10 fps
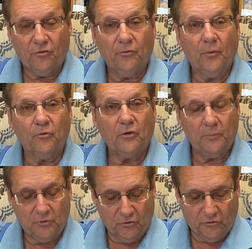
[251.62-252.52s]
The
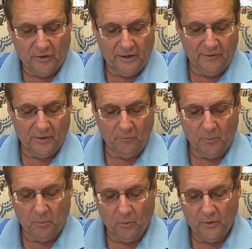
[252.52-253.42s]
scriptures say they
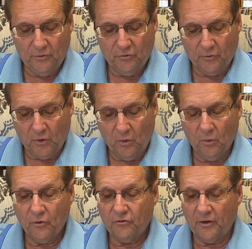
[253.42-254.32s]
reported to the
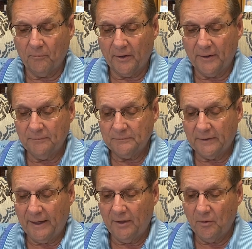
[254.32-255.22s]
whole assembly
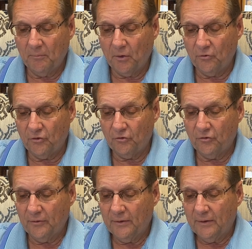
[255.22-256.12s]
and to
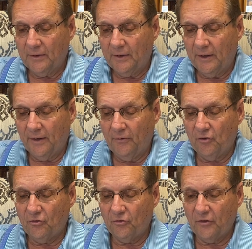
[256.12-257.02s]
Moses, and
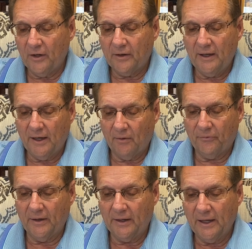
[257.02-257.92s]
this is the account
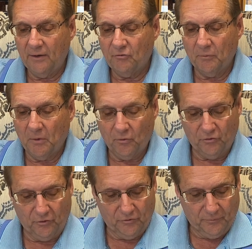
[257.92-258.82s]
they gave to
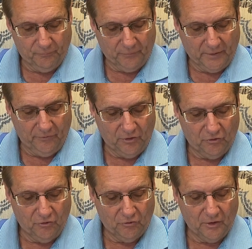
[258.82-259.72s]
Moses. And
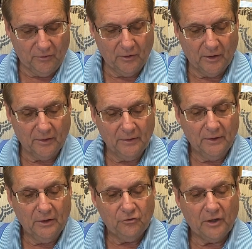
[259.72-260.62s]
this is in
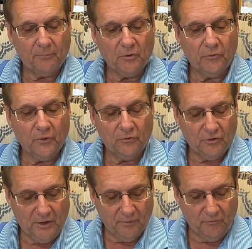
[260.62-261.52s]
chapter
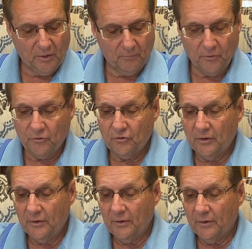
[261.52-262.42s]
13 of Numbers,
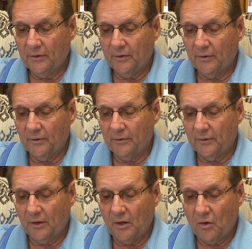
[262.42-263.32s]

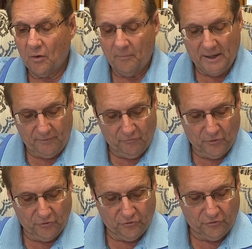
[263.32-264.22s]
along about
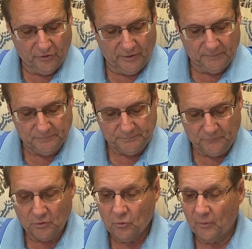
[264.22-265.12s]
verse
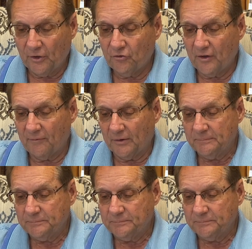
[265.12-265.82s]
27.